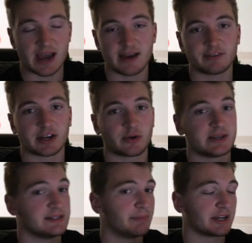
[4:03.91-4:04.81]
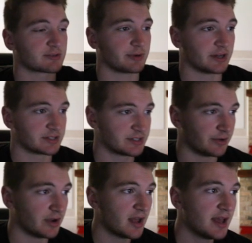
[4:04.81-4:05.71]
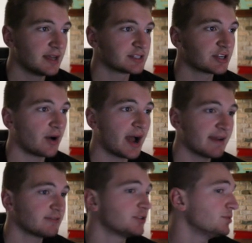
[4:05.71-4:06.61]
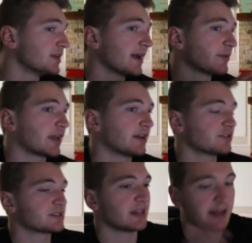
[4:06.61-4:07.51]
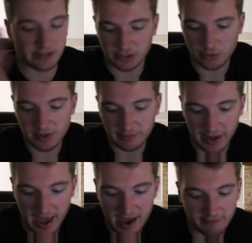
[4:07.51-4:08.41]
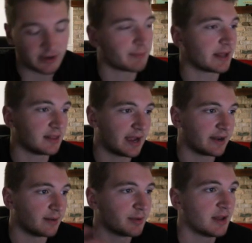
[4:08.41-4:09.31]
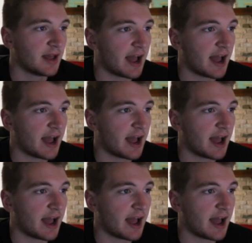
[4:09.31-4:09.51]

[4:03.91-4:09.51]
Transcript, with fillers: I have like crazy bench players too. So I have two diamond catchers that I don't even have in my lineup.